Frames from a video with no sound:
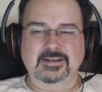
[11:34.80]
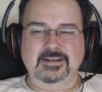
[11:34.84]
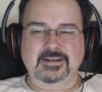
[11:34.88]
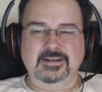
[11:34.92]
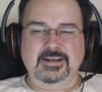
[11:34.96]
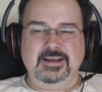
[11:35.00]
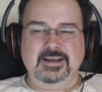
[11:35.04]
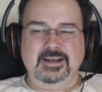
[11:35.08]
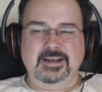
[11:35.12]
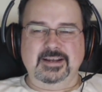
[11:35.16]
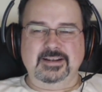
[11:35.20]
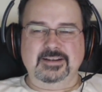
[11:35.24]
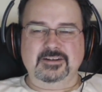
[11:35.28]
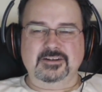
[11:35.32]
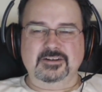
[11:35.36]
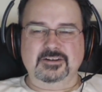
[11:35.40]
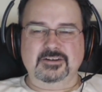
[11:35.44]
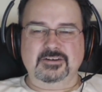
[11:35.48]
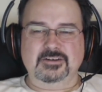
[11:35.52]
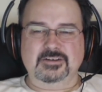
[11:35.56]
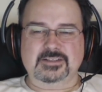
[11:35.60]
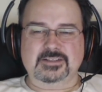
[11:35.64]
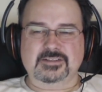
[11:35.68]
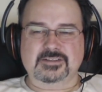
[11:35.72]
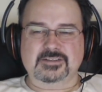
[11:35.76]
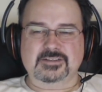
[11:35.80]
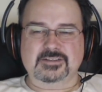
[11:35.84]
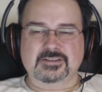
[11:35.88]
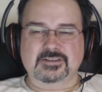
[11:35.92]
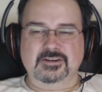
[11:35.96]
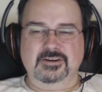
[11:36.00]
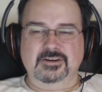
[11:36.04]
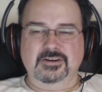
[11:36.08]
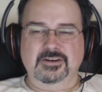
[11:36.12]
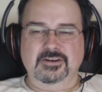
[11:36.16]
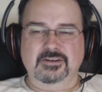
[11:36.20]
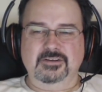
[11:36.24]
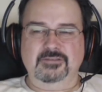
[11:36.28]
And congrats
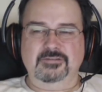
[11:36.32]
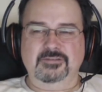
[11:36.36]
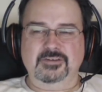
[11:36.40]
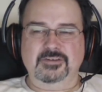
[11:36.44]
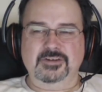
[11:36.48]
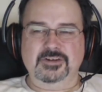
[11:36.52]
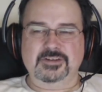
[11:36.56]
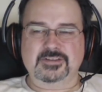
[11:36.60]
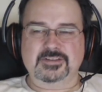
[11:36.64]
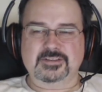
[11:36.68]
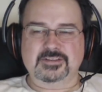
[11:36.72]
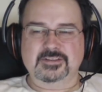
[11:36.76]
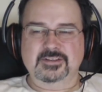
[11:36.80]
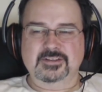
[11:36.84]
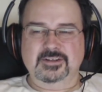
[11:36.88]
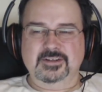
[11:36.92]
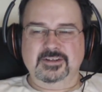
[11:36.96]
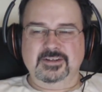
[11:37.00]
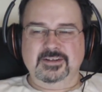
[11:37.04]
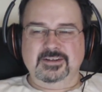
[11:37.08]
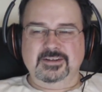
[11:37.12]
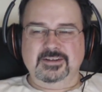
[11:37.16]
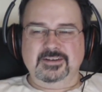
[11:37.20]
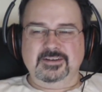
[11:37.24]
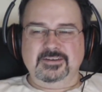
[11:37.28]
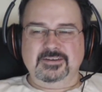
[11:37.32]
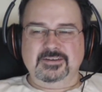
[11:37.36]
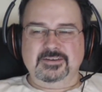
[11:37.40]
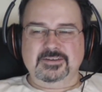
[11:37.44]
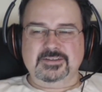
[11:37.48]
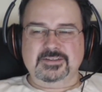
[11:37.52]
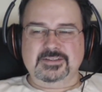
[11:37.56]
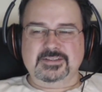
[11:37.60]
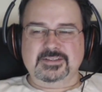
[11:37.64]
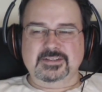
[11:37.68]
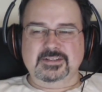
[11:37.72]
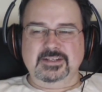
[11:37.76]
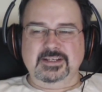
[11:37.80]
on the first
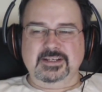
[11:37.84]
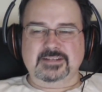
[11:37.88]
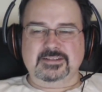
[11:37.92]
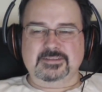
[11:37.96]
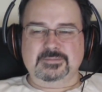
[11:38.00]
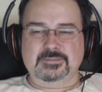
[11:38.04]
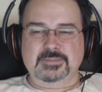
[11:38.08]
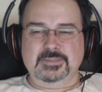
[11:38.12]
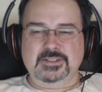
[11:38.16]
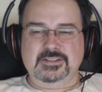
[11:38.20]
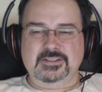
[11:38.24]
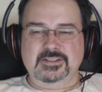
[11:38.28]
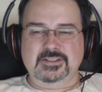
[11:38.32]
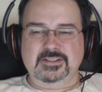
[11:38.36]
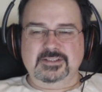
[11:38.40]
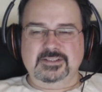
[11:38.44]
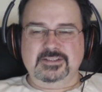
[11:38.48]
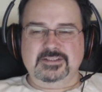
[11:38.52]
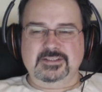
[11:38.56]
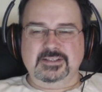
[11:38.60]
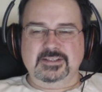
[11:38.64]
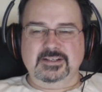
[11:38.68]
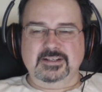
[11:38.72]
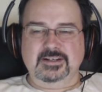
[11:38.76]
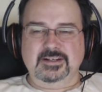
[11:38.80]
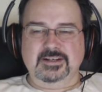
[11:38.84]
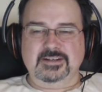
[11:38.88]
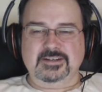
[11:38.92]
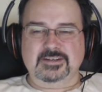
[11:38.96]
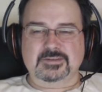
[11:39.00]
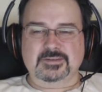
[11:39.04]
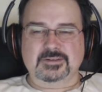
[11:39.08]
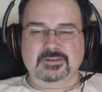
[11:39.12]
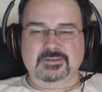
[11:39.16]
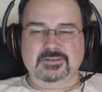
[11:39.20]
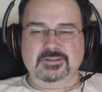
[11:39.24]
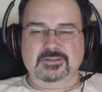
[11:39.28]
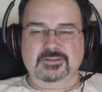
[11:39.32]
was the next message. And the
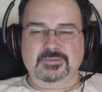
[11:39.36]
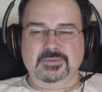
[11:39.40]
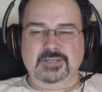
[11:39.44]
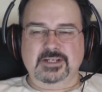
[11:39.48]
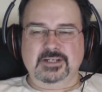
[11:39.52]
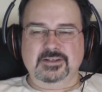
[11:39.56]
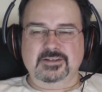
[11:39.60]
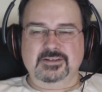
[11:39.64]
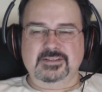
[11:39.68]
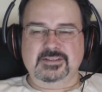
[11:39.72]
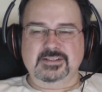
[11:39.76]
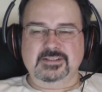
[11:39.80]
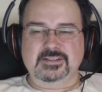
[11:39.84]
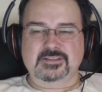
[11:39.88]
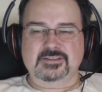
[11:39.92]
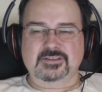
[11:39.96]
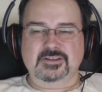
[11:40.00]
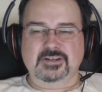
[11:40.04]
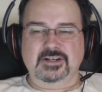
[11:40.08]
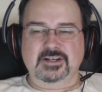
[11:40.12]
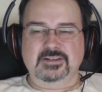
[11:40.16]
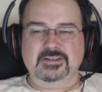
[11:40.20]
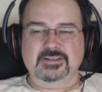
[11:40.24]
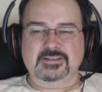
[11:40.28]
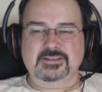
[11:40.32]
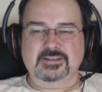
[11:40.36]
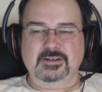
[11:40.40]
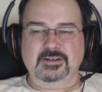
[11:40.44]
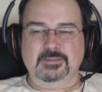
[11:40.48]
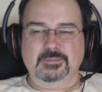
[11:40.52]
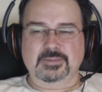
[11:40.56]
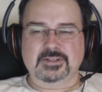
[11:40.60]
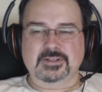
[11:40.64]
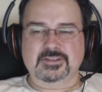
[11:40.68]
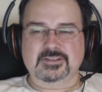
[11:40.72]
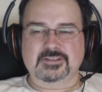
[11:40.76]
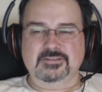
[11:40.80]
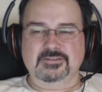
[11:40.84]
last one was Windows Insiders
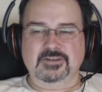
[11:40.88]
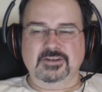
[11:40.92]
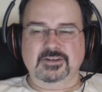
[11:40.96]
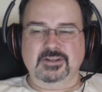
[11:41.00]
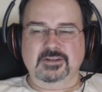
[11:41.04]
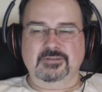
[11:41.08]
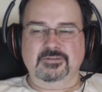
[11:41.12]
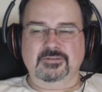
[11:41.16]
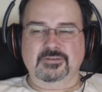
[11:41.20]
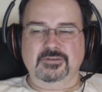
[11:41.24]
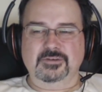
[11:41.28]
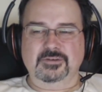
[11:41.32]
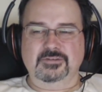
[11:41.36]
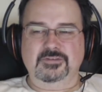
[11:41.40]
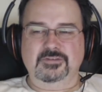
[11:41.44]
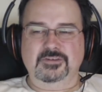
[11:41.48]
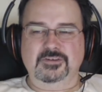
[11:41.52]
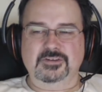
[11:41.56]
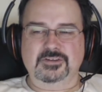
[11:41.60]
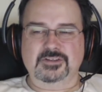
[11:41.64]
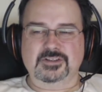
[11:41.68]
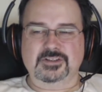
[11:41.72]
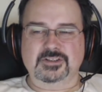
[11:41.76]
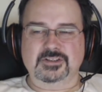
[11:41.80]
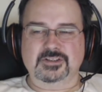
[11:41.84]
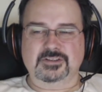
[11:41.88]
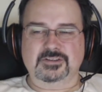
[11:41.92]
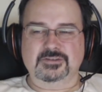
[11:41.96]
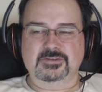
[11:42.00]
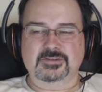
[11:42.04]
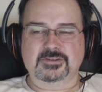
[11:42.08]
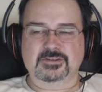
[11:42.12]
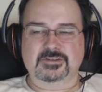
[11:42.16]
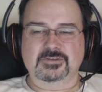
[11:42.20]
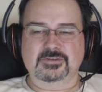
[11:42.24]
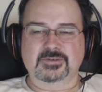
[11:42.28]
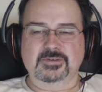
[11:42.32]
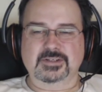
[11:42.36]
help us develop for the future.
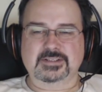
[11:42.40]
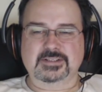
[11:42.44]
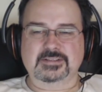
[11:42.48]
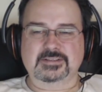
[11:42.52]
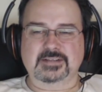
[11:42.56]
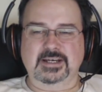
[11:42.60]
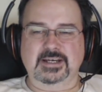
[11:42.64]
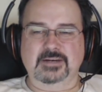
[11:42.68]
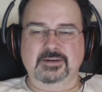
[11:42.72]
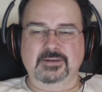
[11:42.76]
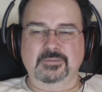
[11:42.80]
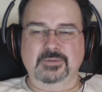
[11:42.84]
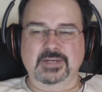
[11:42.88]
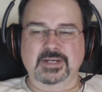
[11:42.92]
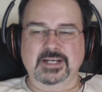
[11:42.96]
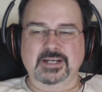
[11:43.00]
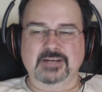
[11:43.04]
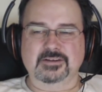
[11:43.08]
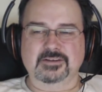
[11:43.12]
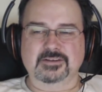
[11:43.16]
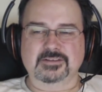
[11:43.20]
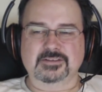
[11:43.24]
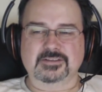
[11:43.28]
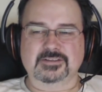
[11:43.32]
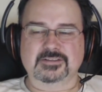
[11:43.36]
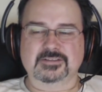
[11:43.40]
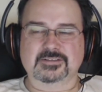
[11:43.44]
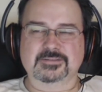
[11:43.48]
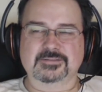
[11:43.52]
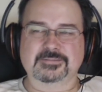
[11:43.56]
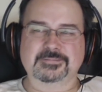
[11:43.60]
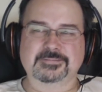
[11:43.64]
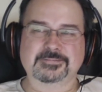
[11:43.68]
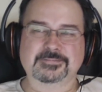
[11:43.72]
Talk to us at Windows.